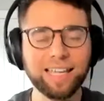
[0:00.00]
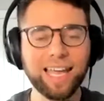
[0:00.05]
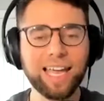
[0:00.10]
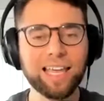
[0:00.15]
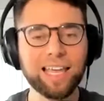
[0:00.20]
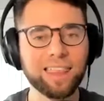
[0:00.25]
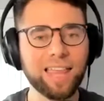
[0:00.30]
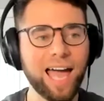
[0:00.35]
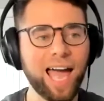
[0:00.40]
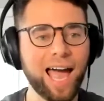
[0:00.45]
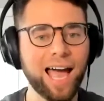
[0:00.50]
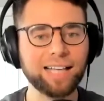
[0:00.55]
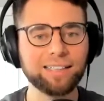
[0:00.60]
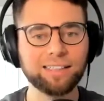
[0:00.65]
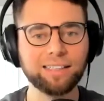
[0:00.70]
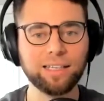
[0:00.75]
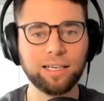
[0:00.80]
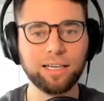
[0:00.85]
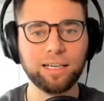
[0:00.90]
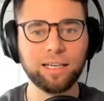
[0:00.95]
to want to that. Make
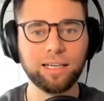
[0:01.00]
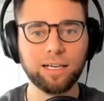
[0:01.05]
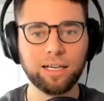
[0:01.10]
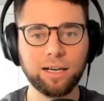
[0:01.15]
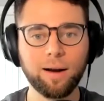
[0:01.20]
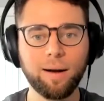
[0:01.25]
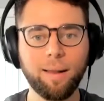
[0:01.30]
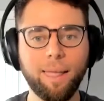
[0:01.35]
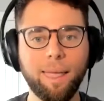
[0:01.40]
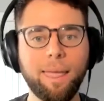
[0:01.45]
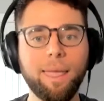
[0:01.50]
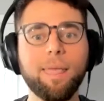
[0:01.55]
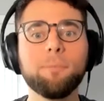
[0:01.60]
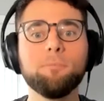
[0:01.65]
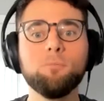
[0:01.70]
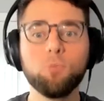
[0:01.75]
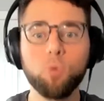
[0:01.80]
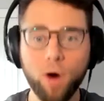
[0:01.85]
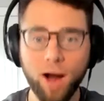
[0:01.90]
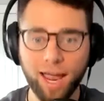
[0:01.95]
sure they're right.
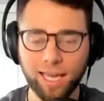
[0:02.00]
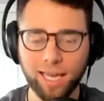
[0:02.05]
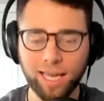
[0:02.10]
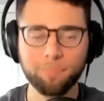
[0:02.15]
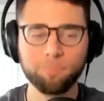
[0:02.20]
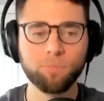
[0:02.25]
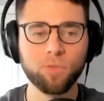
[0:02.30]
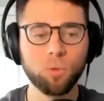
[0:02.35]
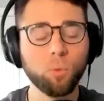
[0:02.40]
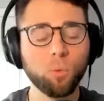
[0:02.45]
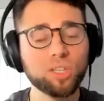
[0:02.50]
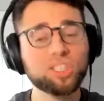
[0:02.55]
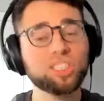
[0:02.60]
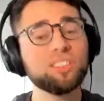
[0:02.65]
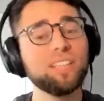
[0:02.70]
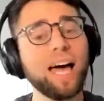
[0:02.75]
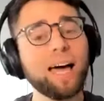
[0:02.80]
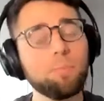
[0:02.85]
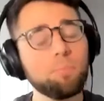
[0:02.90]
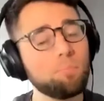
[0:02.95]
Right. Which
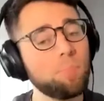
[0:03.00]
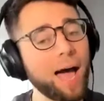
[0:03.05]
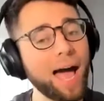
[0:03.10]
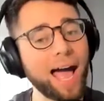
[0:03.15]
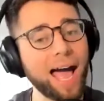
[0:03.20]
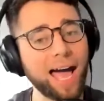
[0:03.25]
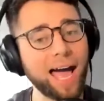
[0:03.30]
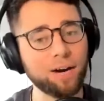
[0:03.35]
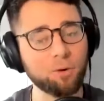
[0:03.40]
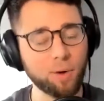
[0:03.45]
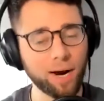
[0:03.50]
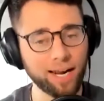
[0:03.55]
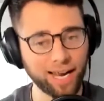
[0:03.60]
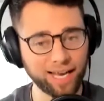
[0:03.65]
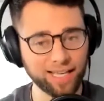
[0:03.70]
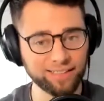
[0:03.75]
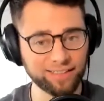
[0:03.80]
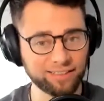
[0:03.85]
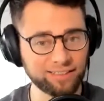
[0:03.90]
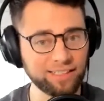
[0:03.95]
is not bad, right?
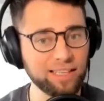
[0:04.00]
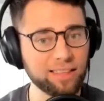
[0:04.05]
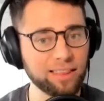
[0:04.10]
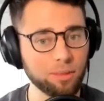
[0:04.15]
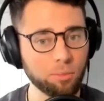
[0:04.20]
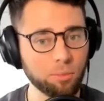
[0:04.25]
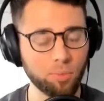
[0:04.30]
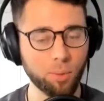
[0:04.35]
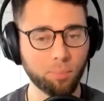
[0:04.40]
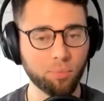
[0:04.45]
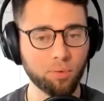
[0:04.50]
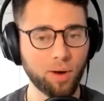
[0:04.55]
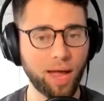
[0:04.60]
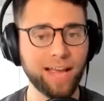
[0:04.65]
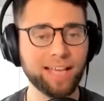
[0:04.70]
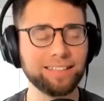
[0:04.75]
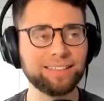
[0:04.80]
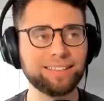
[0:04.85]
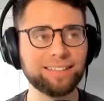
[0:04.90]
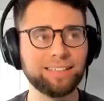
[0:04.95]
I can see the, the,
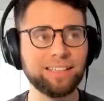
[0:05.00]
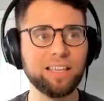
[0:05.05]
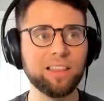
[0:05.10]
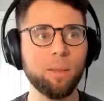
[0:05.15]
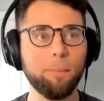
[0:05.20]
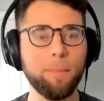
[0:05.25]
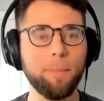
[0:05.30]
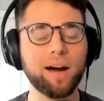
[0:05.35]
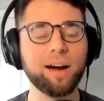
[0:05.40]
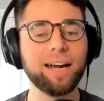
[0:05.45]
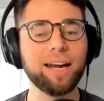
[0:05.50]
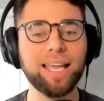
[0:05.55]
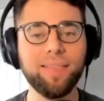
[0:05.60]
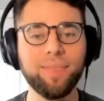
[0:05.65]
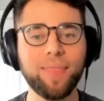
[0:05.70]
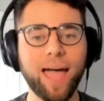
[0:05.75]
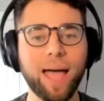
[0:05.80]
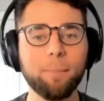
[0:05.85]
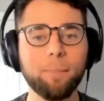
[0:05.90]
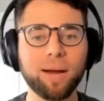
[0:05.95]
I can see the merit
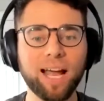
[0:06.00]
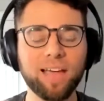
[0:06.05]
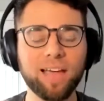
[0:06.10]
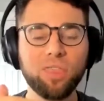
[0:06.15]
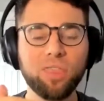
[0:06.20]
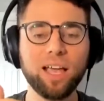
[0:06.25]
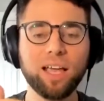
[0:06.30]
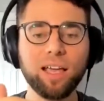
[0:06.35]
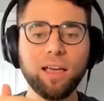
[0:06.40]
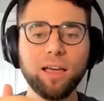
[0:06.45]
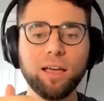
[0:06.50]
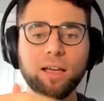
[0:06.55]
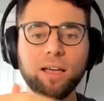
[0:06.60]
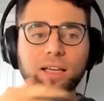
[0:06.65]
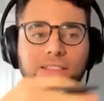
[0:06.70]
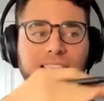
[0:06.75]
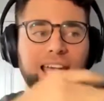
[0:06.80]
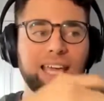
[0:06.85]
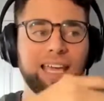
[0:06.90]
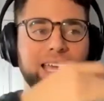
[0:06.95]
in that, but I think
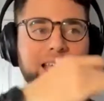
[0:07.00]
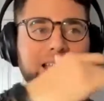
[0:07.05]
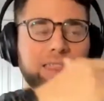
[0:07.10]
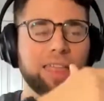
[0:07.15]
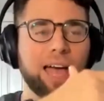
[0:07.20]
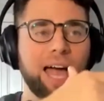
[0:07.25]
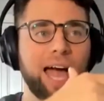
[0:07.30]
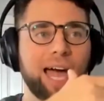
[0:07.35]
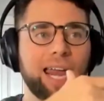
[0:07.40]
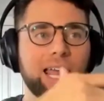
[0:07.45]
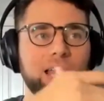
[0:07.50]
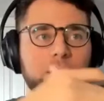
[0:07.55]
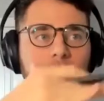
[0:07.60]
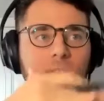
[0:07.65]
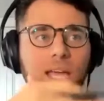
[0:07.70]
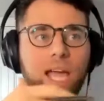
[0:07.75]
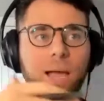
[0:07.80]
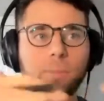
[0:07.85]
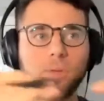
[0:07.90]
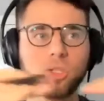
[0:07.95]
taking sure. that and
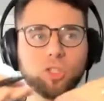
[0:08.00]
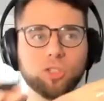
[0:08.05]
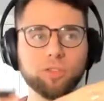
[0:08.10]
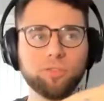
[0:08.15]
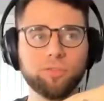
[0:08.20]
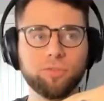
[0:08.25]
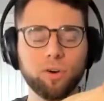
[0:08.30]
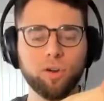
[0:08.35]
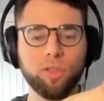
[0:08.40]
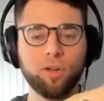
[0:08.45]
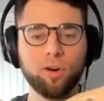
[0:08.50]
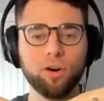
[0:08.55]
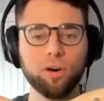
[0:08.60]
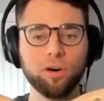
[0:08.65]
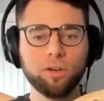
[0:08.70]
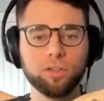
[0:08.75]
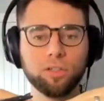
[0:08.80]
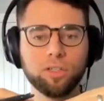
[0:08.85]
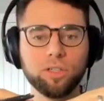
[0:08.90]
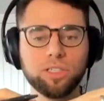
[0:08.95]
being able to
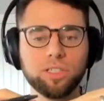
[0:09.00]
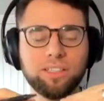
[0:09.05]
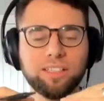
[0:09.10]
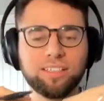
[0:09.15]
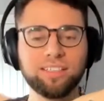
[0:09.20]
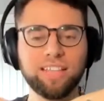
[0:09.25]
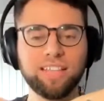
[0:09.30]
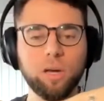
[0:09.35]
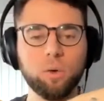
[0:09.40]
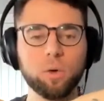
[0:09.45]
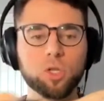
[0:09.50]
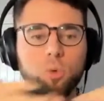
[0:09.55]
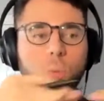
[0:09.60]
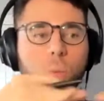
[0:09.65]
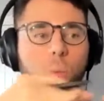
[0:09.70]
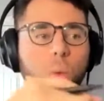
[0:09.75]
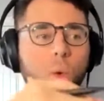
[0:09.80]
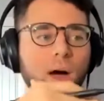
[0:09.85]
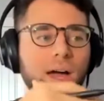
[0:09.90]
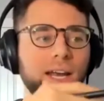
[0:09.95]
further distinguish
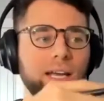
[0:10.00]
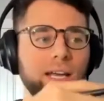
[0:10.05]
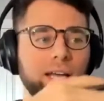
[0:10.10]
what